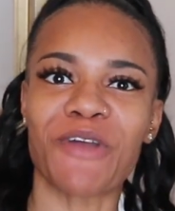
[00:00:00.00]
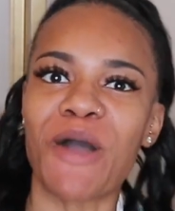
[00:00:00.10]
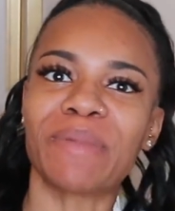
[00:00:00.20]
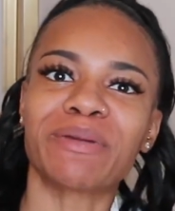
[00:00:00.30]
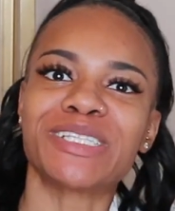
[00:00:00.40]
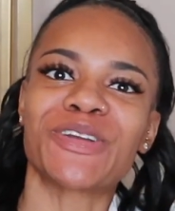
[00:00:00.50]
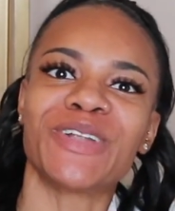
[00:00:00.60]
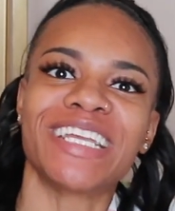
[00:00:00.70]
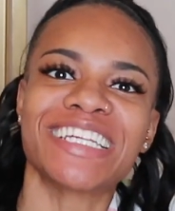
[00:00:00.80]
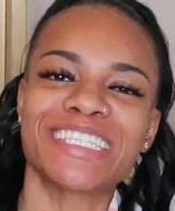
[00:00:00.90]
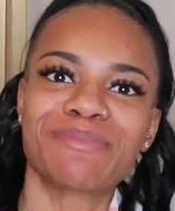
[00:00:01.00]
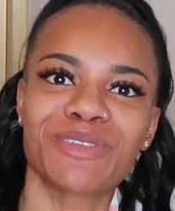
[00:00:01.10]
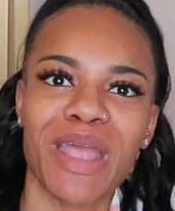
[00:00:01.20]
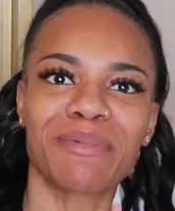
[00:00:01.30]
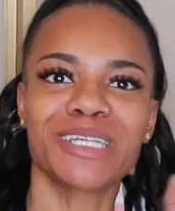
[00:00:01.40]
For all my returning
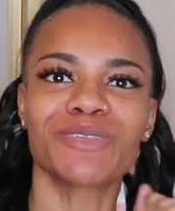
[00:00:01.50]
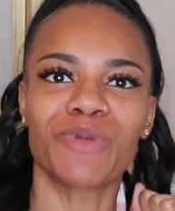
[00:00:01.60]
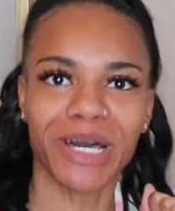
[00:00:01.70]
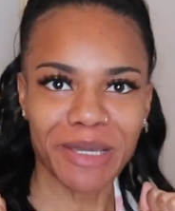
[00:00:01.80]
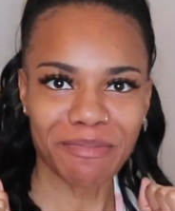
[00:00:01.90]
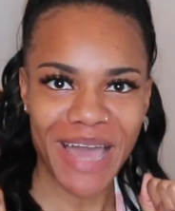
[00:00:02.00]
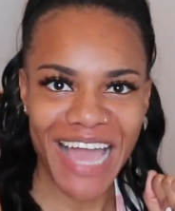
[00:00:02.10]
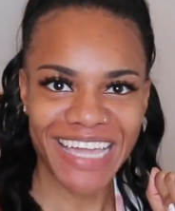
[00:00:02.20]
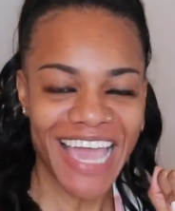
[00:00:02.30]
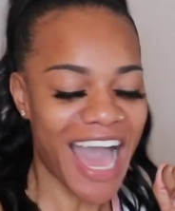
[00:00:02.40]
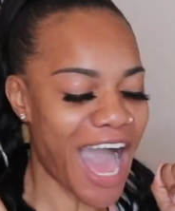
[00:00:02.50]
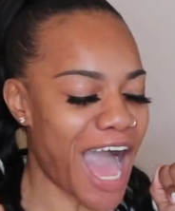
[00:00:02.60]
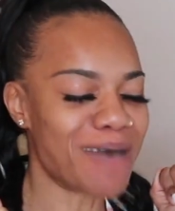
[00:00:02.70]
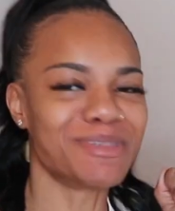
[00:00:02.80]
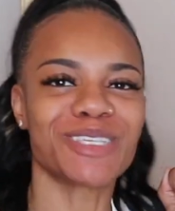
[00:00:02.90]
subscribers, welcome back.
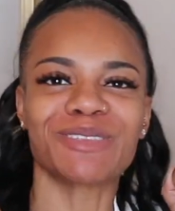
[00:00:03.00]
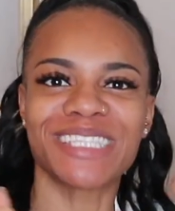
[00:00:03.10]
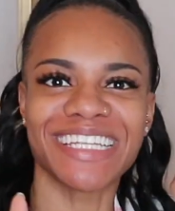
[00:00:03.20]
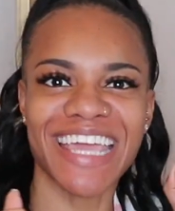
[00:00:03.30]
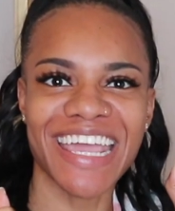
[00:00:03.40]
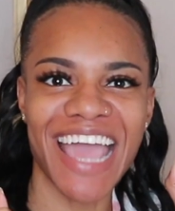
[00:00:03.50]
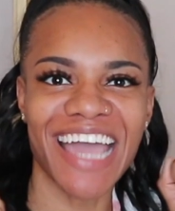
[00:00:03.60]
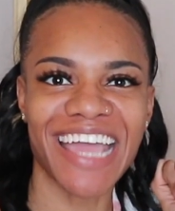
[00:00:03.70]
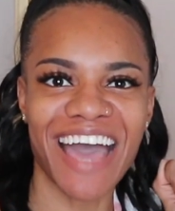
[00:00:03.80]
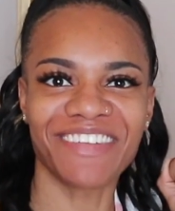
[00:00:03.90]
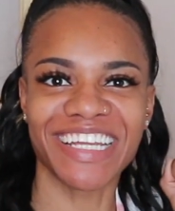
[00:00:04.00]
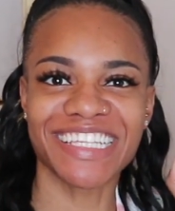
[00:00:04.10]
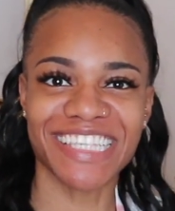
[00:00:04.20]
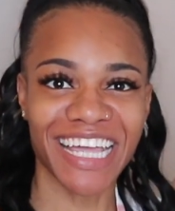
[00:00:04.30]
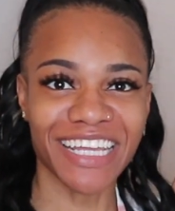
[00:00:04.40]
So today I have an
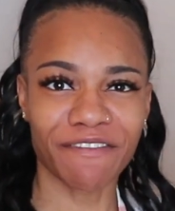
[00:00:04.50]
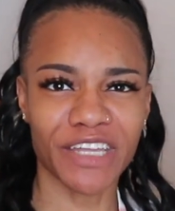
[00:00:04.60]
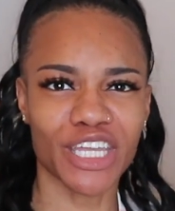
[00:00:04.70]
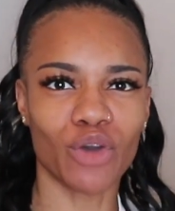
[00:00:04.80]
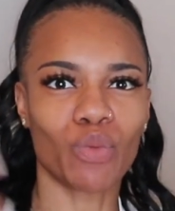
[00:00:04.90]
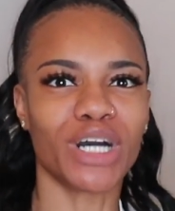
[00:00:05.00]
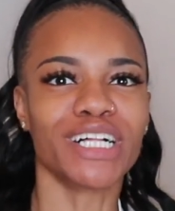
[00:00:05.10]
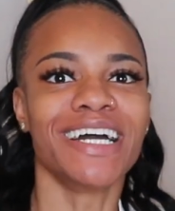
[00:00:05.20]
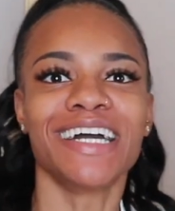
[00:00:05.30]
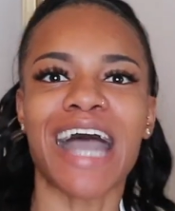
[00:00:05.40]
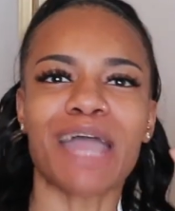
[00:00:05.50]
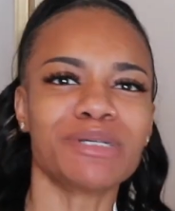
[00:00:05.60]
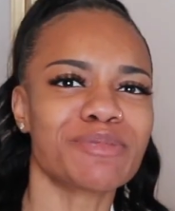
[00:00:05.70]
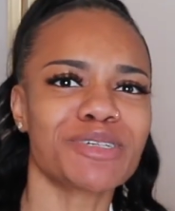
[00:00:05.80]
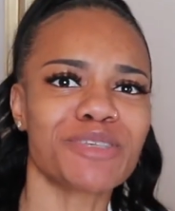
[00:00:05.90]
exciting video. Well, I
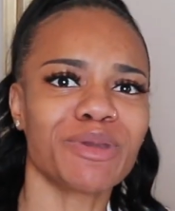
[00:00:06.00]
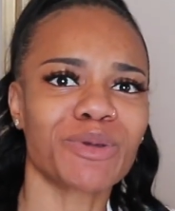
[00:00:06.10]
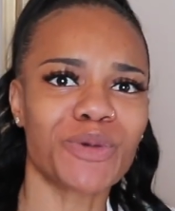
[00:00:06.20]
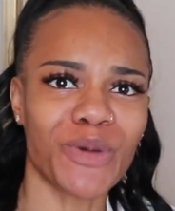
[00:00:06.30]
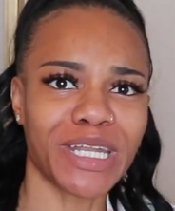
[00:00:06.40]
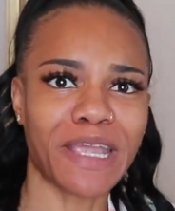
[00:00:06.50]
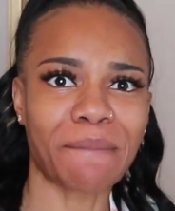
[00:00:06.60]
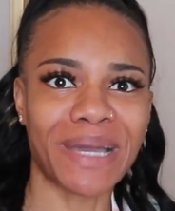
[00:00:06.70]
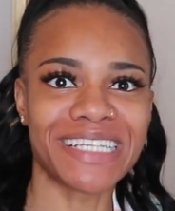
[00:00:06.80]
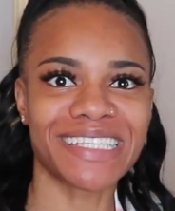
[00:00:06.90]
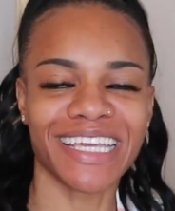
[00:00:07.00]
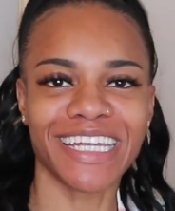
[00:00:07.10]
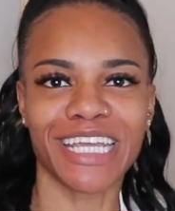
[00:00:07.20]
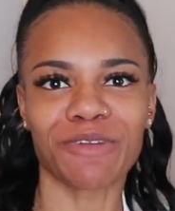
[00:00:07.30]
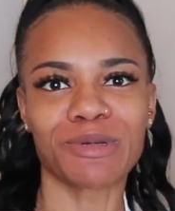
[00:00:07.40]
was supposed to be recording my
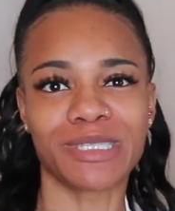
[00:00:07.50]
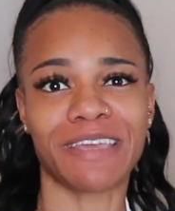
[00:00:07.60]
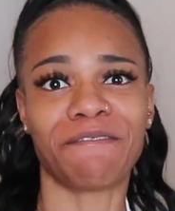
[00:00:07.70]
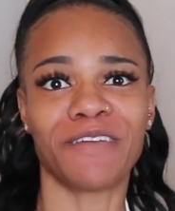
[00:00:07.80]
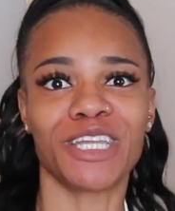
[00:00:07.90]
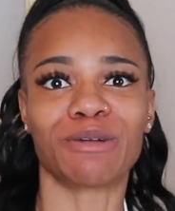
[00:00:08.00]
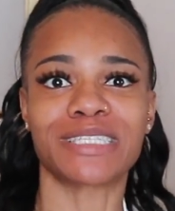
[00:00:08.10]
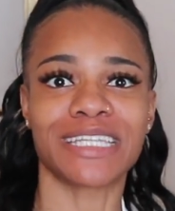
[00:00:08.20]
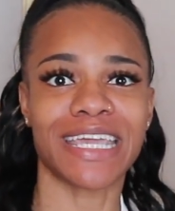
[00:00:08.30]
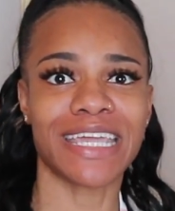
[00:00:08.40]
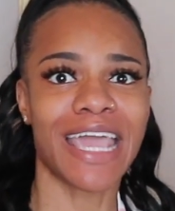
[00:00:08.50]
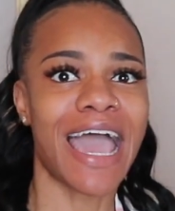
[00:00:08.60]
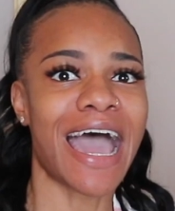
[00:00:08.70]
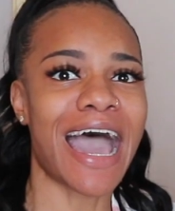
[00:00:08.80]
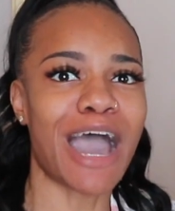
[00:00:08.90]
skincare routine video today.
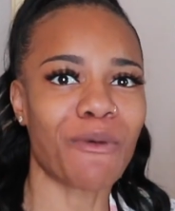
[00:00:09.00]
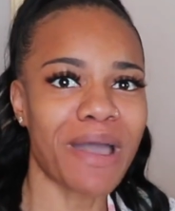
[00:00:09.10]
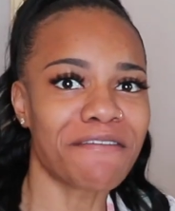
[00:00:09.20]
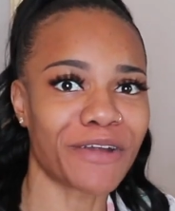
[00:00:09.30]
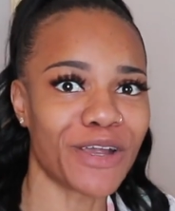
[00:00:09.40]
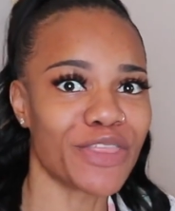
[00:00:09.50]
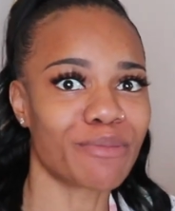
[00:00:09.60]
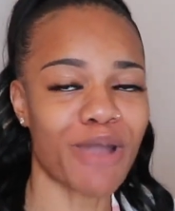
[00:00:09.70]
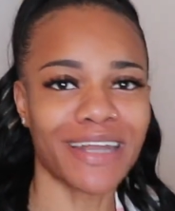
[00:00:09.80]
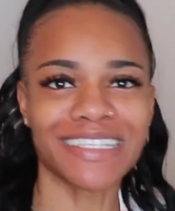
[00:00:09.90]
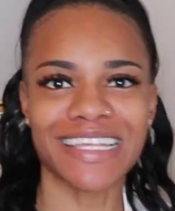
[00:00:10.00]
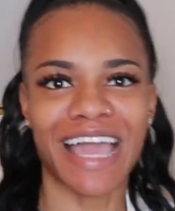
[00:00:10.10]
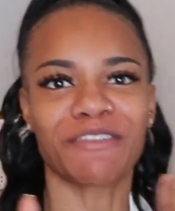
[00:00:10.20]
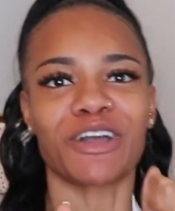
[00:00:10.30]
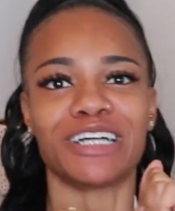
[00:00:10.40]
However, the products, they
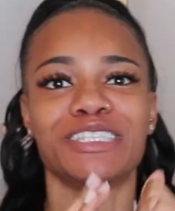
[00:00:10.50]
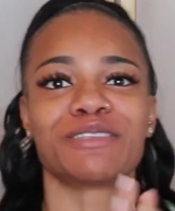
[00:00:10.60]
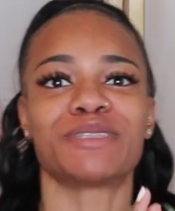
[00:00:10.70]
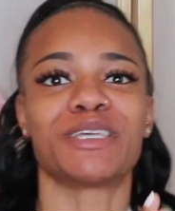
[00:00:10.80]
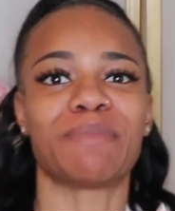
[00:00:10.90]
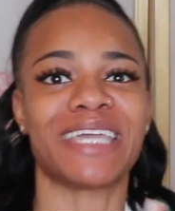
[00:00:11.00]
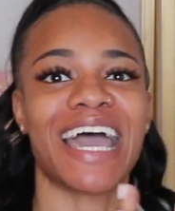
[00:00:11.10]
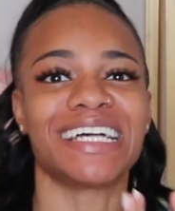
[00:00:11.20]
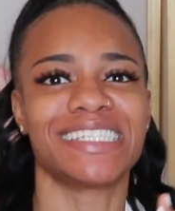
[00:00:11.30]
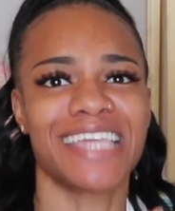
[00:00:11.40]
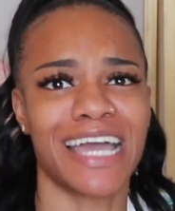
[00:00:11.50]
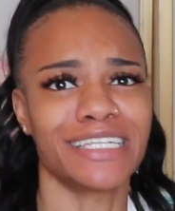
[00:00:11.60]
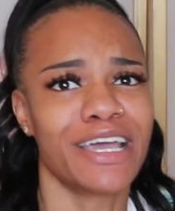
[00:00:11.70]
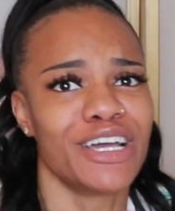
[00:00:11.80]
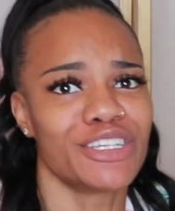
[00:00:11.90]
haven't gotten to me as
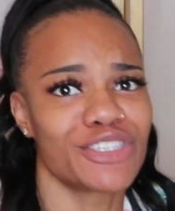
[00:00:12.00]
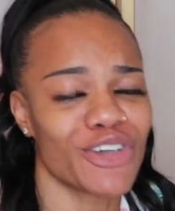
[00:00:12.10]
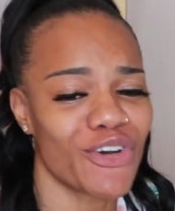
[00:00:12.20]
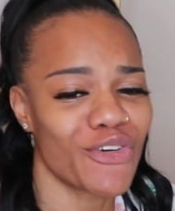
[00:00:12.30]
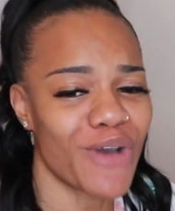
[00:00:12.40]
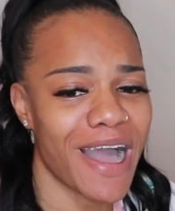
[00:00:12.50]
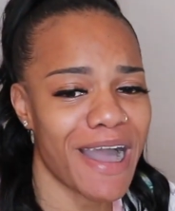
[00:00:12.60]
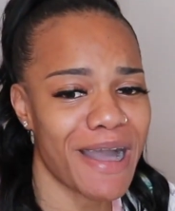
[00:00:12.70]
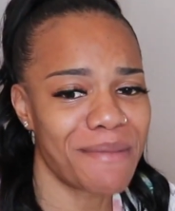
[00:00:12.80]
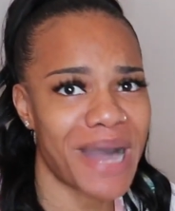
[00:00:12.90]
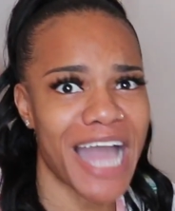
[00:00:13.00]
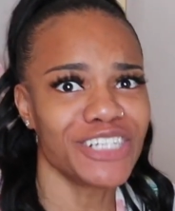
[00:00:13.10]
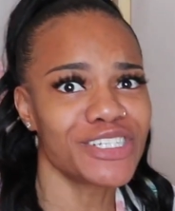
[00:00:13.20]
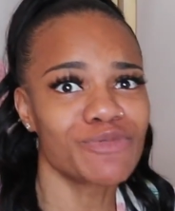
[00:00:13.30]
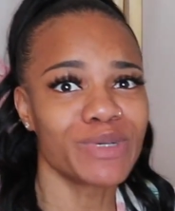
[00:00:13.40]
yet, so
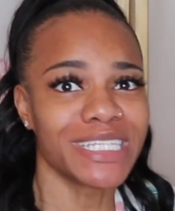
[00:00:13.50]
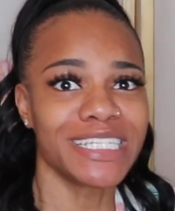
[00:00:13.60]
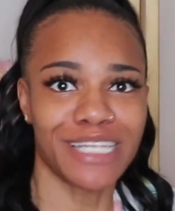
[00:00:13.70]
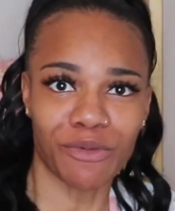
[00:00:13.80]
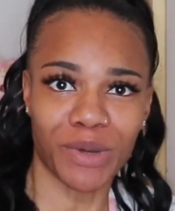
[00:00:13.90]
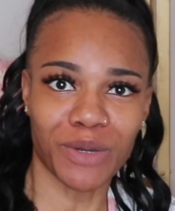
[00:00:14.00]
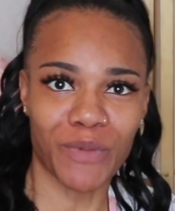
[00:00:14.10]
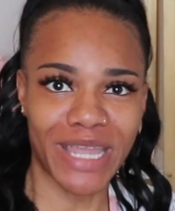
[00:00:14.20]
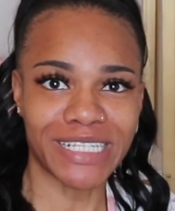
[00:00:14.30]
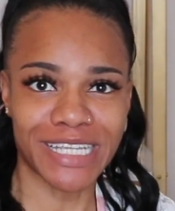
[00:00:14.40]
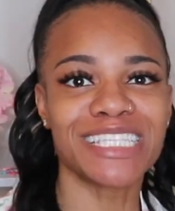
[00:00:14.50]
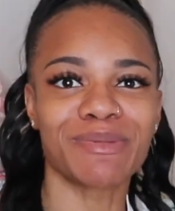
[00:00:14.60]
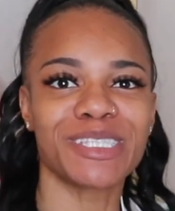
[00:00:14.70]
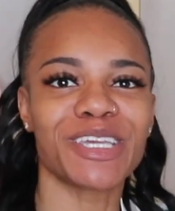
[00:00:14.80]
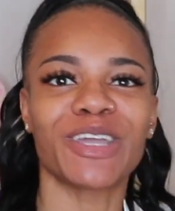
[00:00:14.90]
I just really didn't want to wait. This
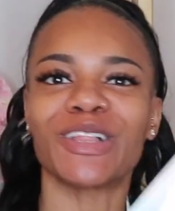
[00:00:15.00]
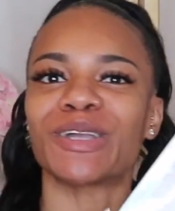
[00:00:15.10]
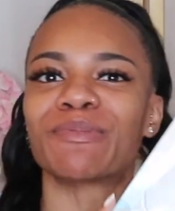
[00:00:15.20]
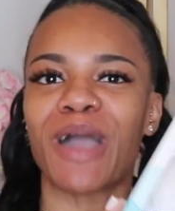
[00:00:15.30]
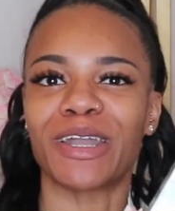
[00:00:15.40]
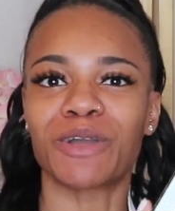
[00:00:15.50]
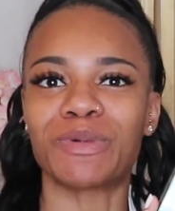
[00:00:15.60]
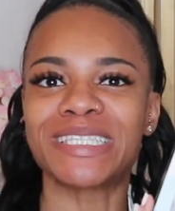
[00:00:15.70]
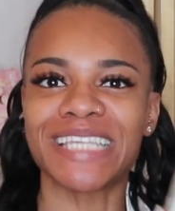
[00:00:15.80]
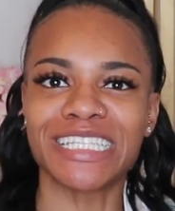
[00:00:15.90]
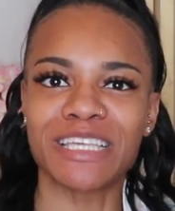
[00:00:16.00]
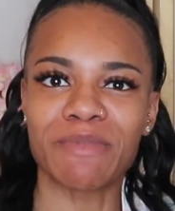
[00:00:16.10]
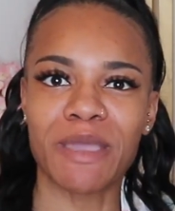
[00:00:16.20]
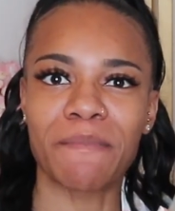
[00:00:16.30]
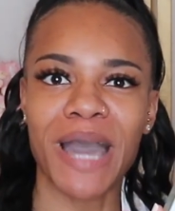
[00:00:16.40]
particular product was sent to
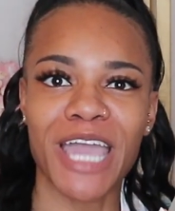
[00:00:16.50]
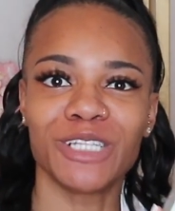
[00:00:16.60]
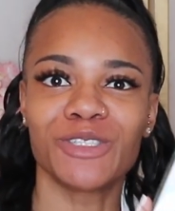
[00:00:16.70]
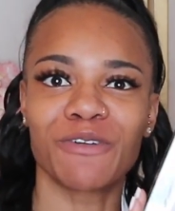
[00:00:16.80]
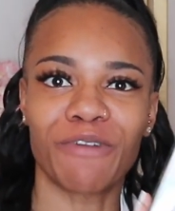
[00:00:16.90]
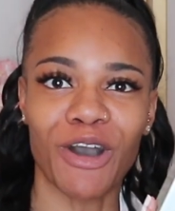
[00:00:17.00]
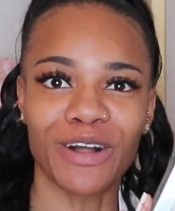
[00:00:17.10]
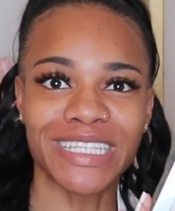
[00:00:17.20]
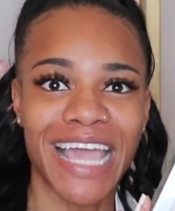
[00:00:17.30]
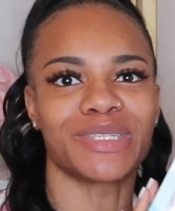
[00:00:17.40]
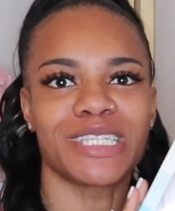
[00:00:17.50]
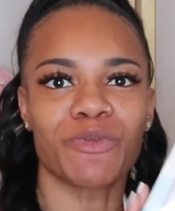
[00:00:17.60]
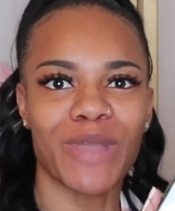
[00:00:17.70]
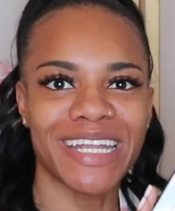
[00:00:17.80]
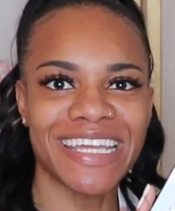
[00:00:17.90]
me by Duvolle. It was
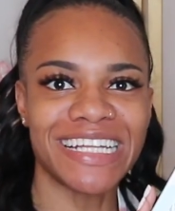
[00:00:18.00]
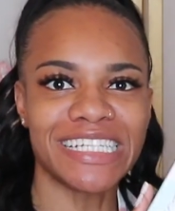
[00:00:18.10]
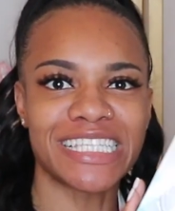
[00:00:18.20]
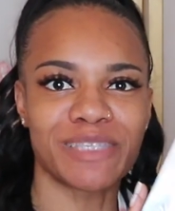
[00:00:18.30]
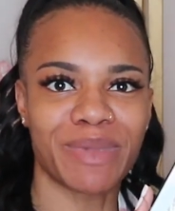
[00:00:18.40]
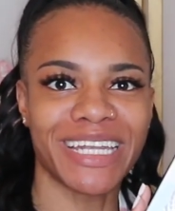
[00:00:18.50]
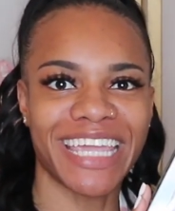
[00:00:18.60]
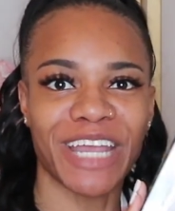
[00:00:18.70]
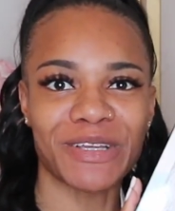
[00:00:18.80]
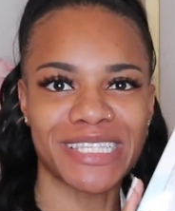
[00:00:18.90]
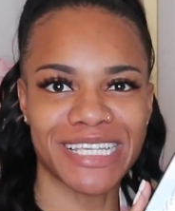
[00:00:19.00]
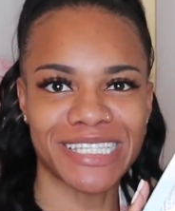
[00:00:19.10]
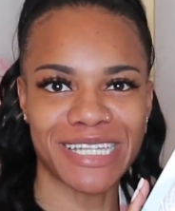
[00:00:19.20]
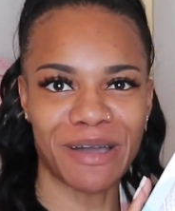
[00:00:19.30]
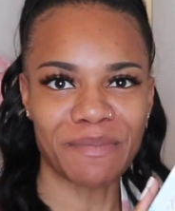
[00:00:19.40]
the Radiance SpinCare
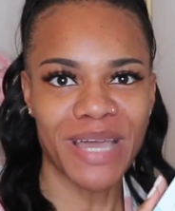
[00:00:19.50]
system.